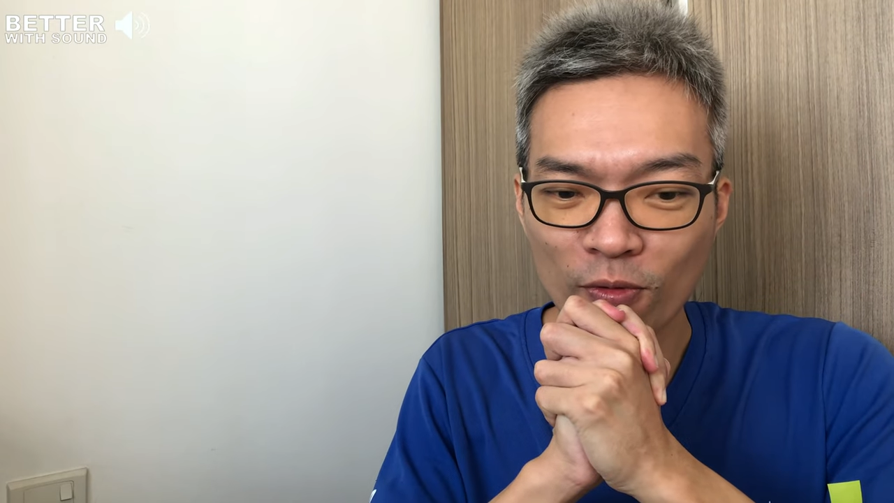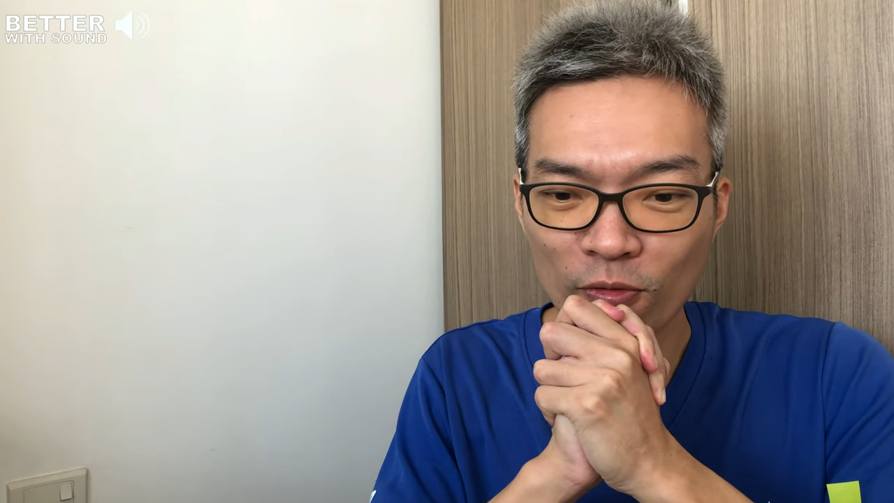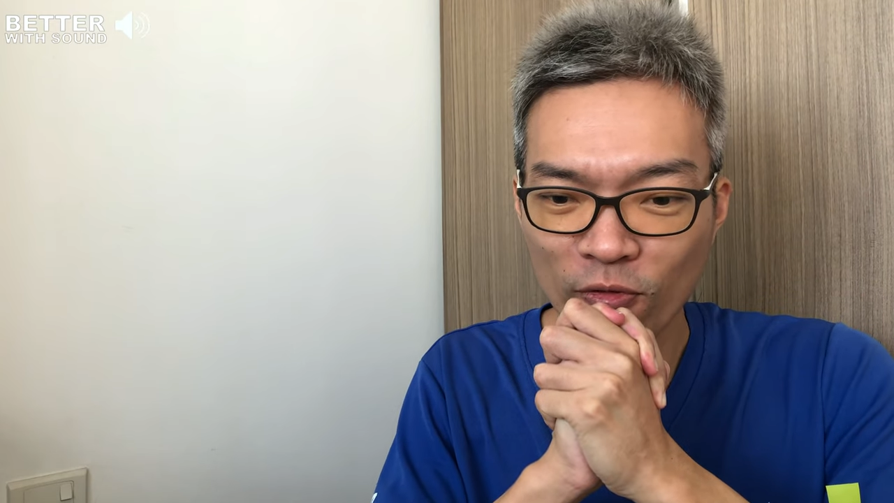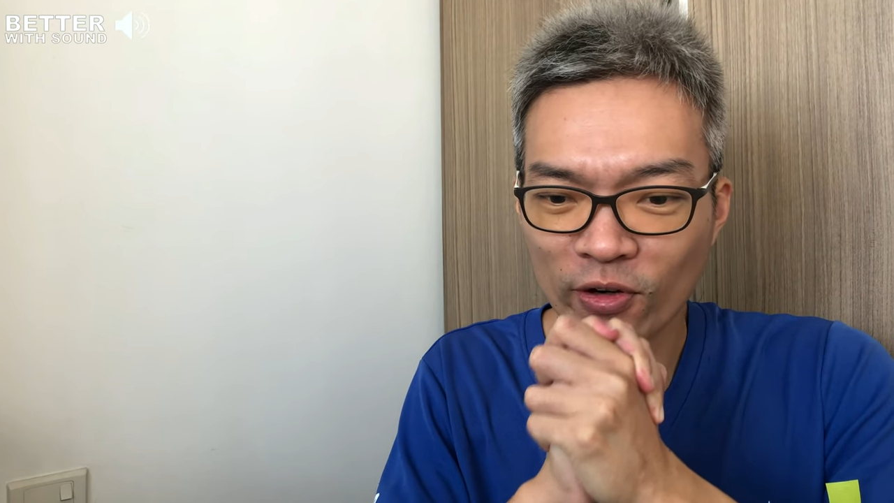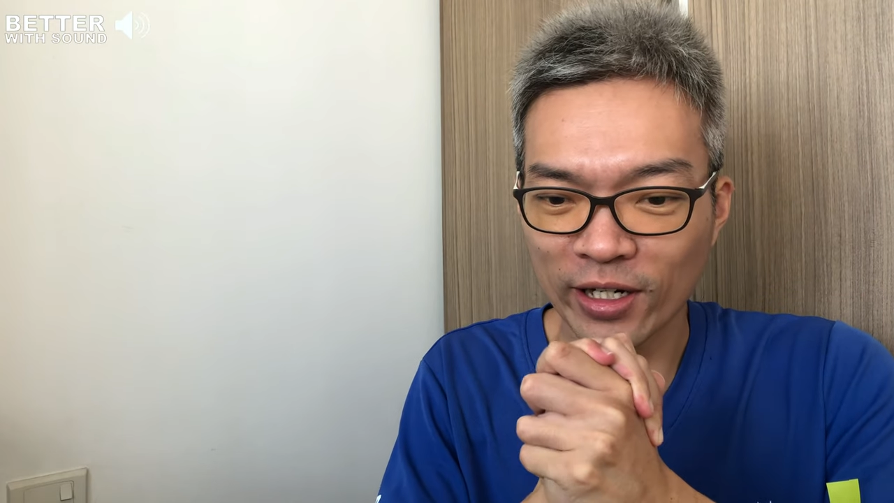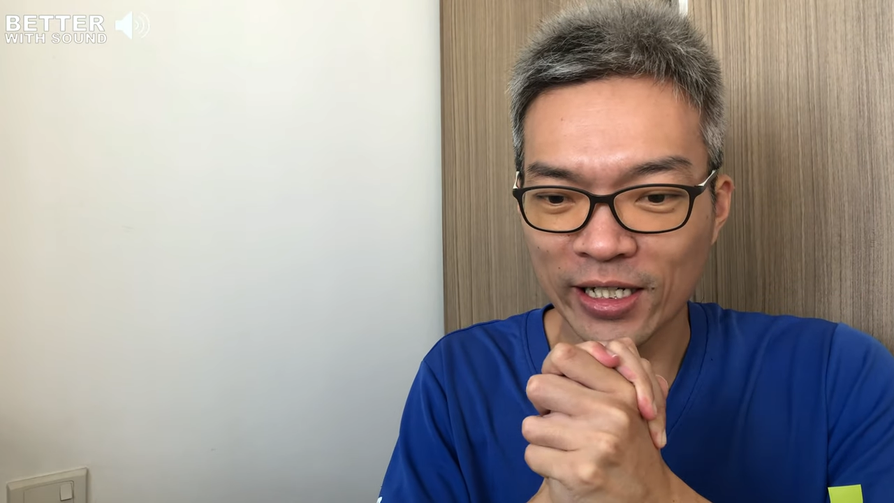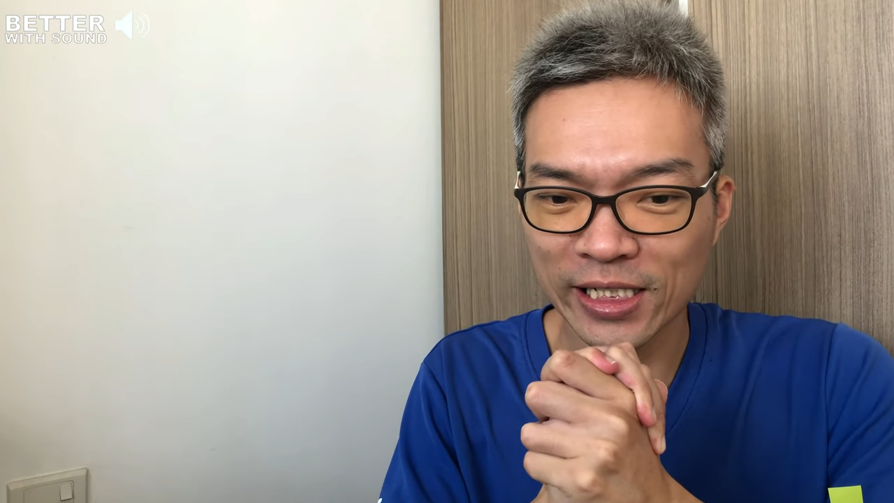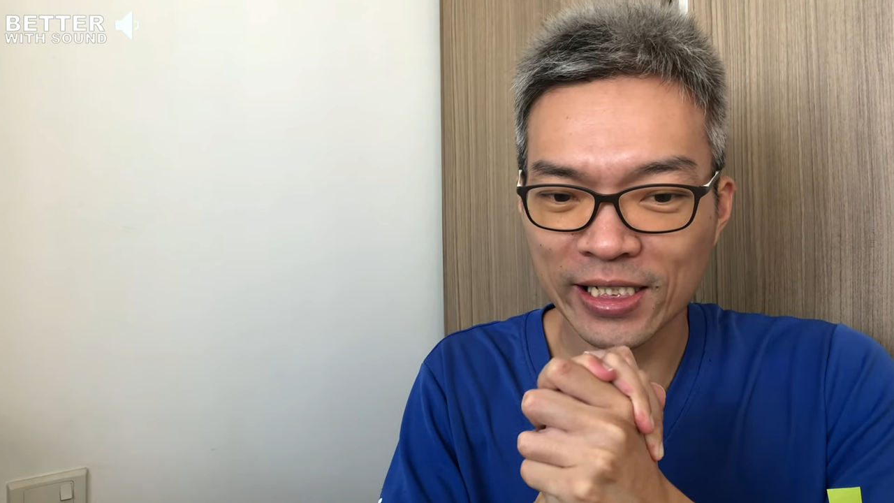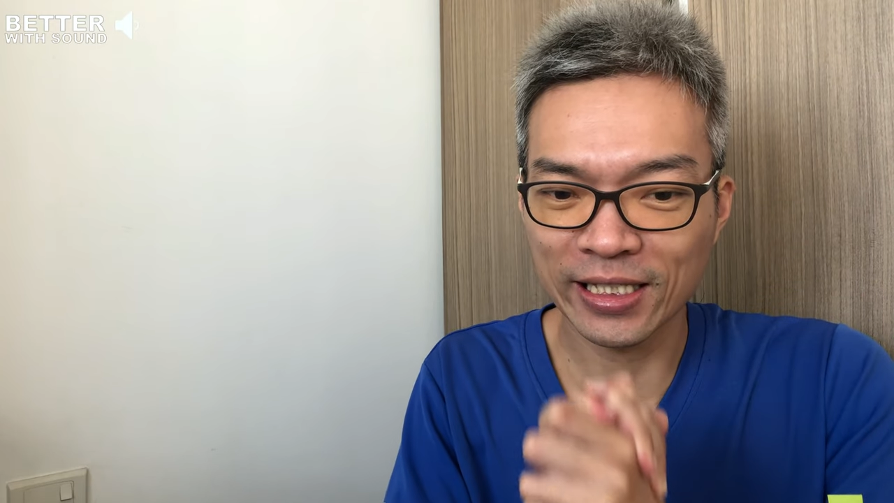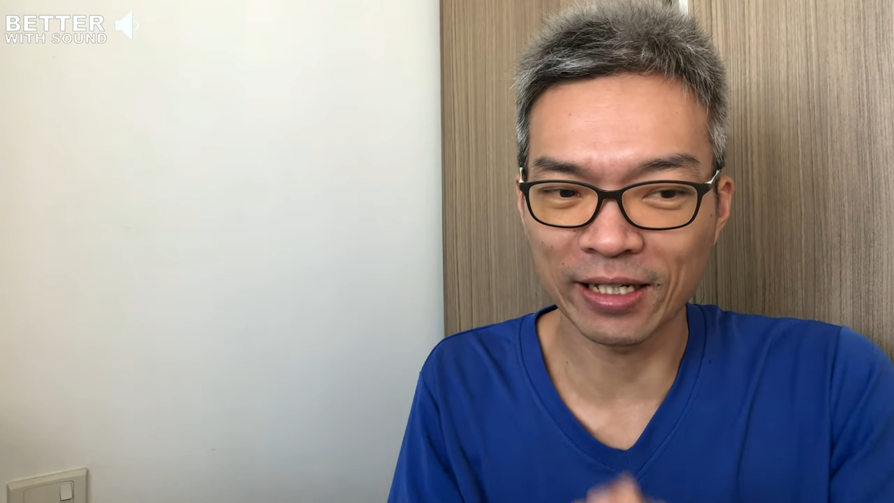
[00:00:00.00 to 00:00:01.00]

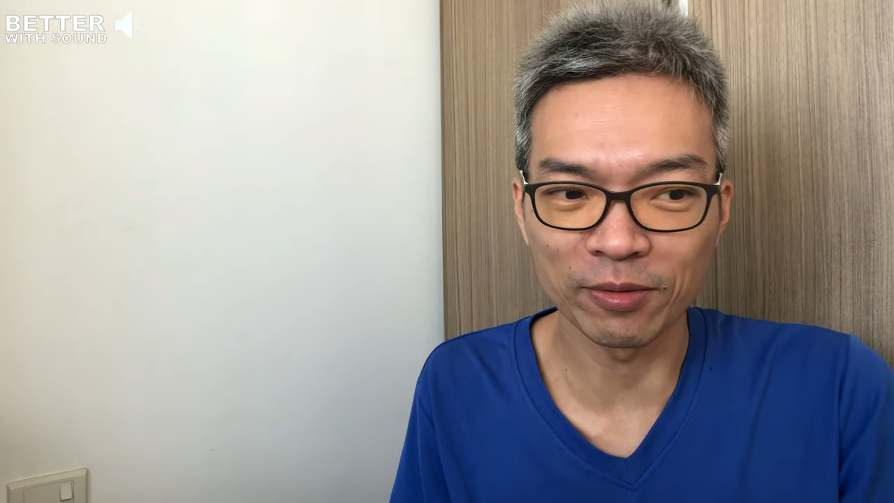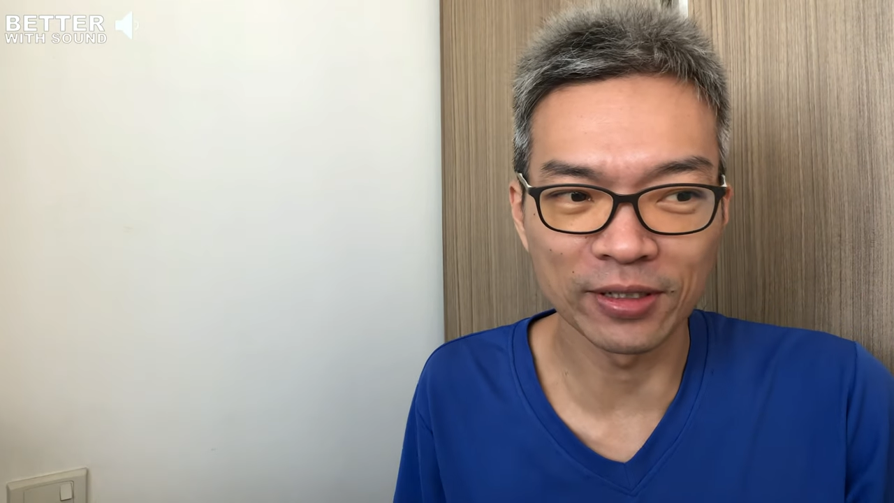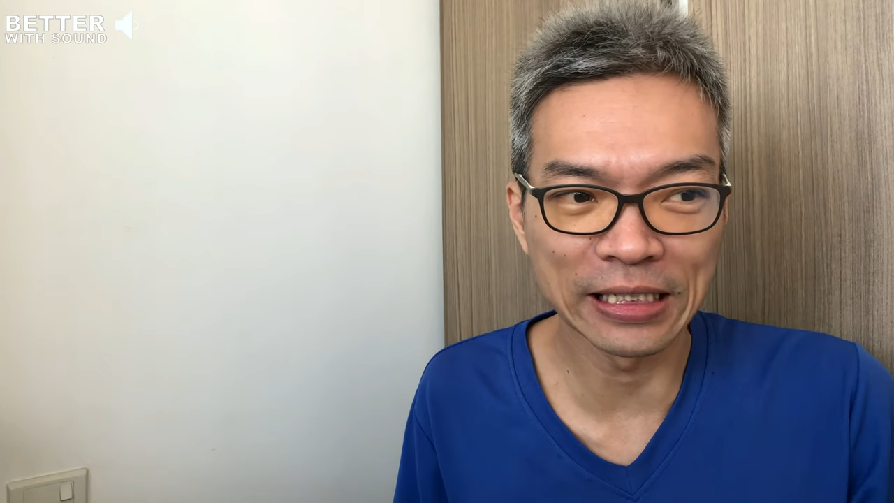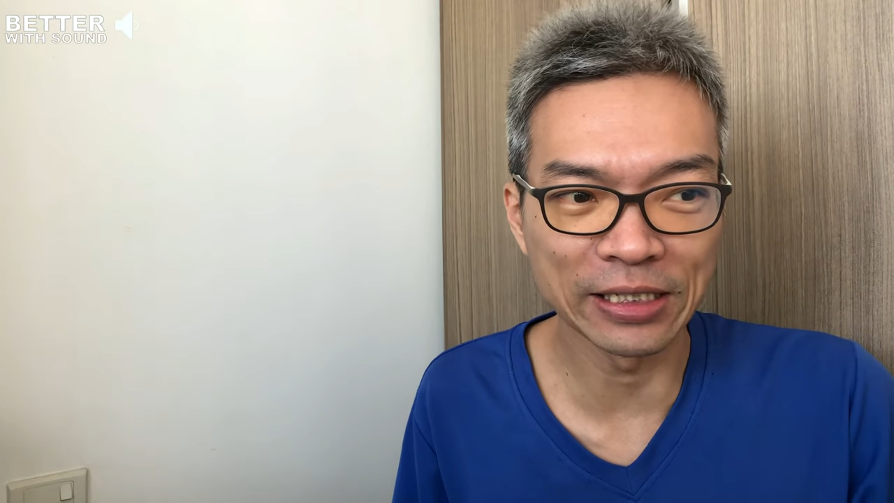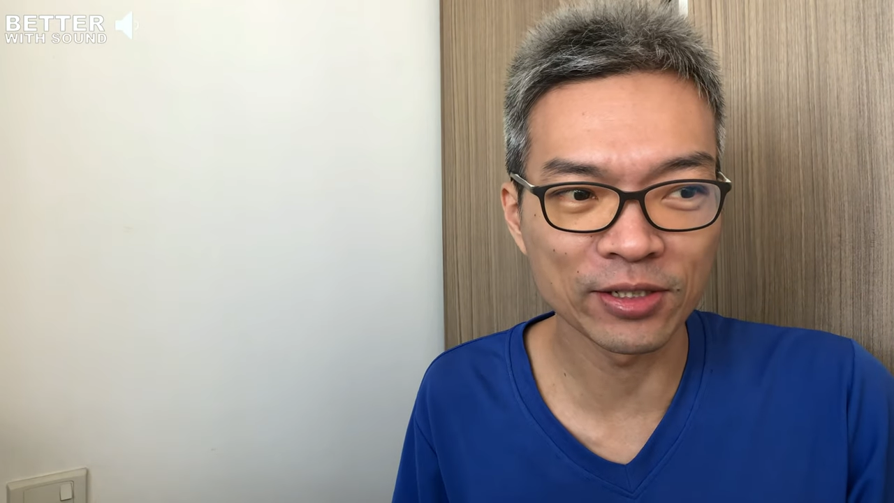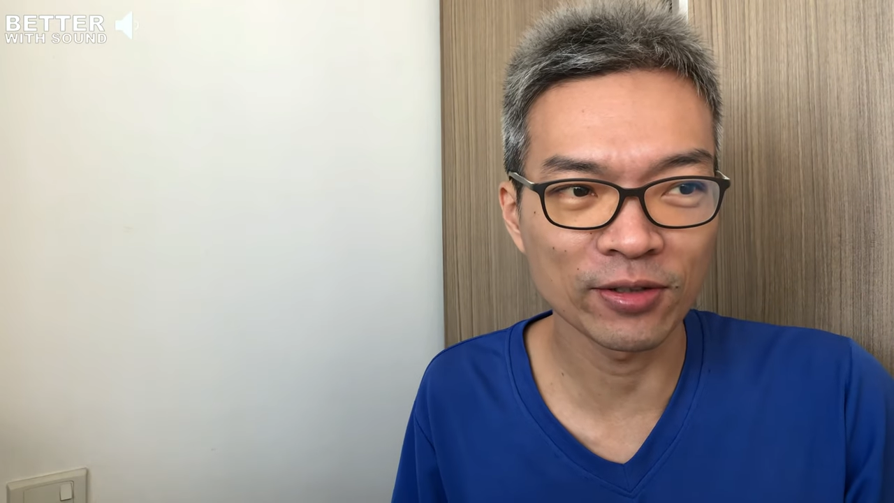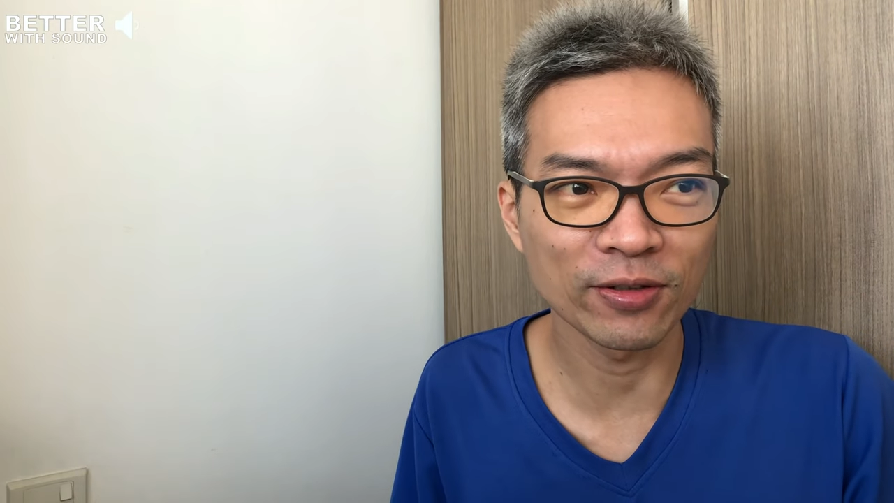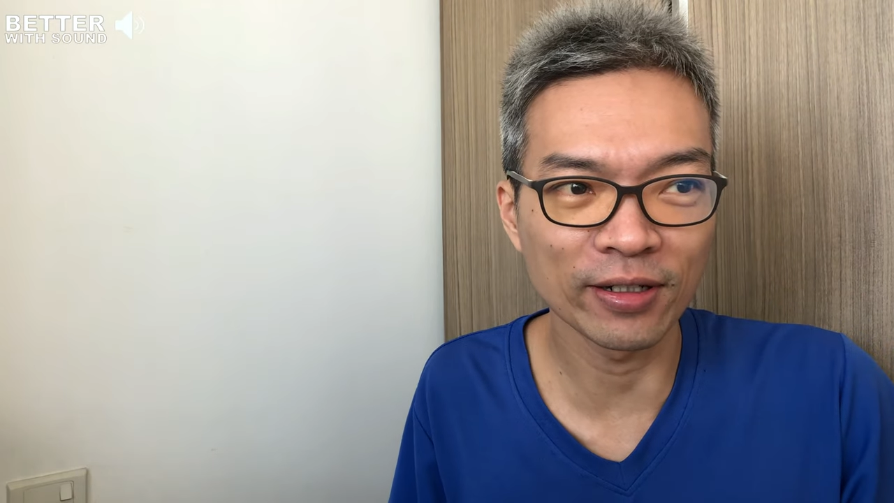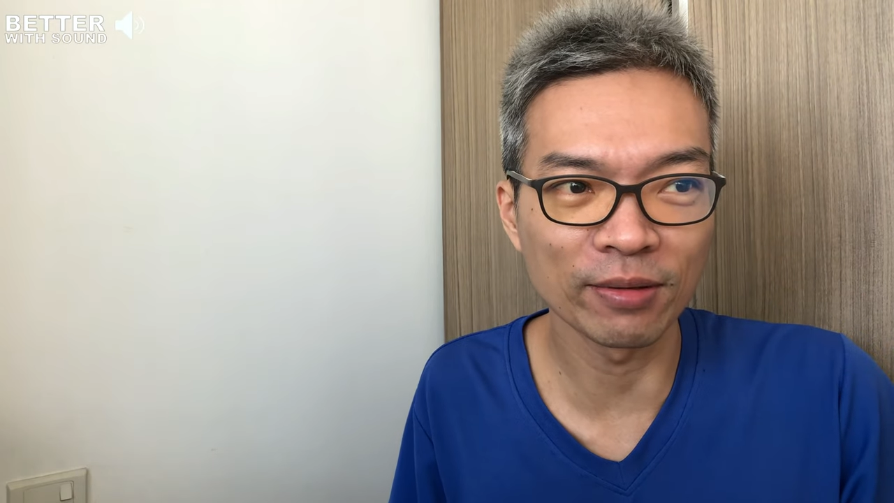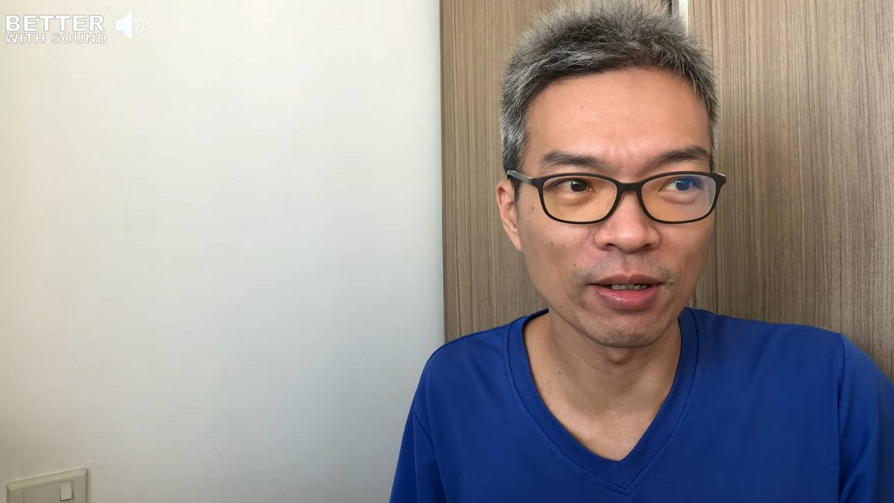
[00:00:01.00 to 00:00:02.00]
phrase that will describe